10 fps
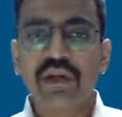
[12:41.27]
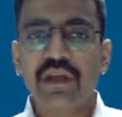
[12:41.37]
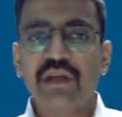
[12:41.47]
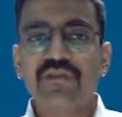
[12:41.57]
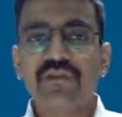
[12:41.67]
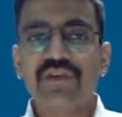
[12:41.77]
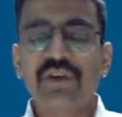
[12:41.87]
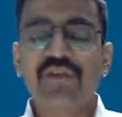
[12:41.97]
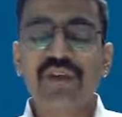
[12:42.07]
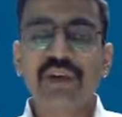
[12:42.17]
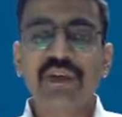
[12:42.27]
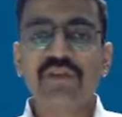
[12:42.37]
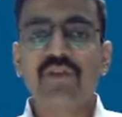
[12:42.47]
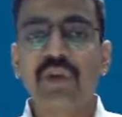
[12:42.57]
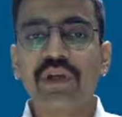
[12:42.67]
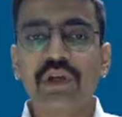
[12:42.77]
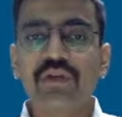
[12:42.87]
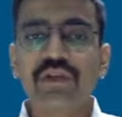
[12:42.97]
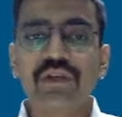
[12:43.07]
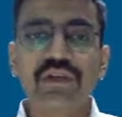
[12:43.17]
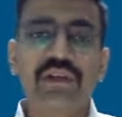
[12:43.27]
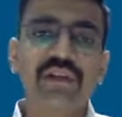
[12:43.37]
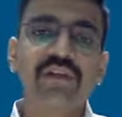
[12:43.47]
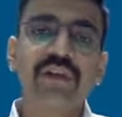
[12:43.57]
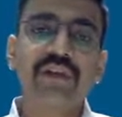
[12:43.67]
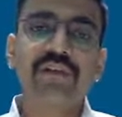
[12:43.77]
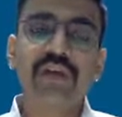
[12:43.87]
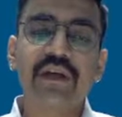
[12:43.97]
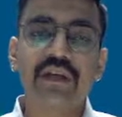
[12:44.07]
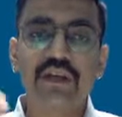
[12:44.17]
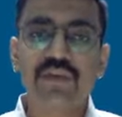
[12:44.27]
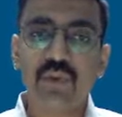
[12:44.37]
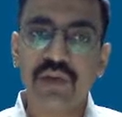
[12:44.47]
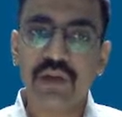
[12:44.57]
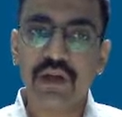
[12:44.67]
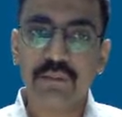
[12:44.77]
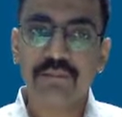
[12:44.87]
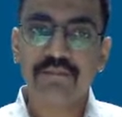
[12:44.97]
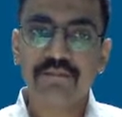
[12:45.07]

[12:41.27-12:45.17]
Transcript: If the first factor is going down, then the second factor is going up,